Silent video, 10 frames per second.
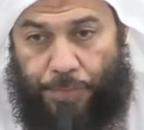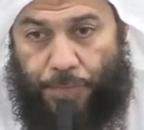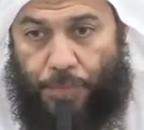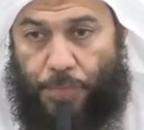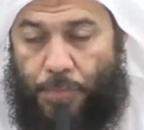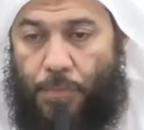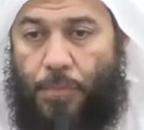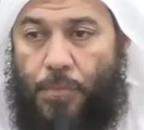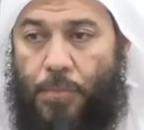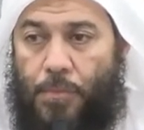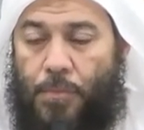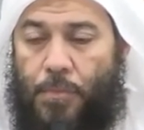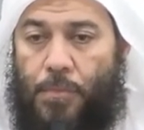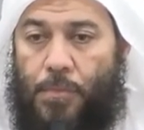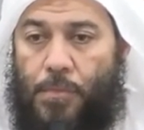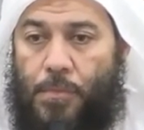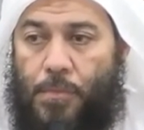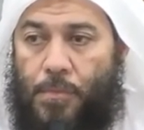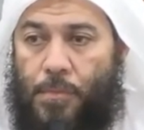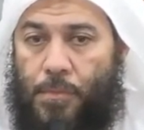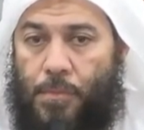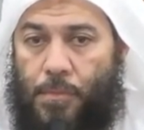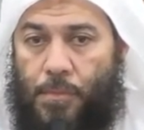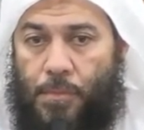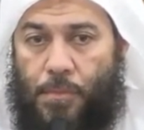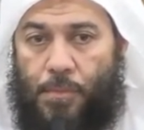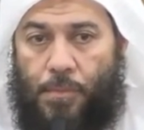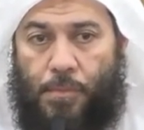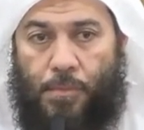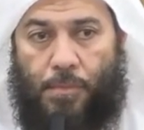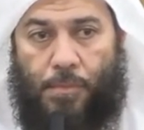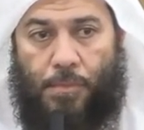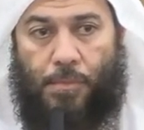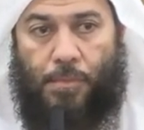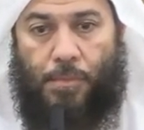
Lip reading: This person isn't speaking.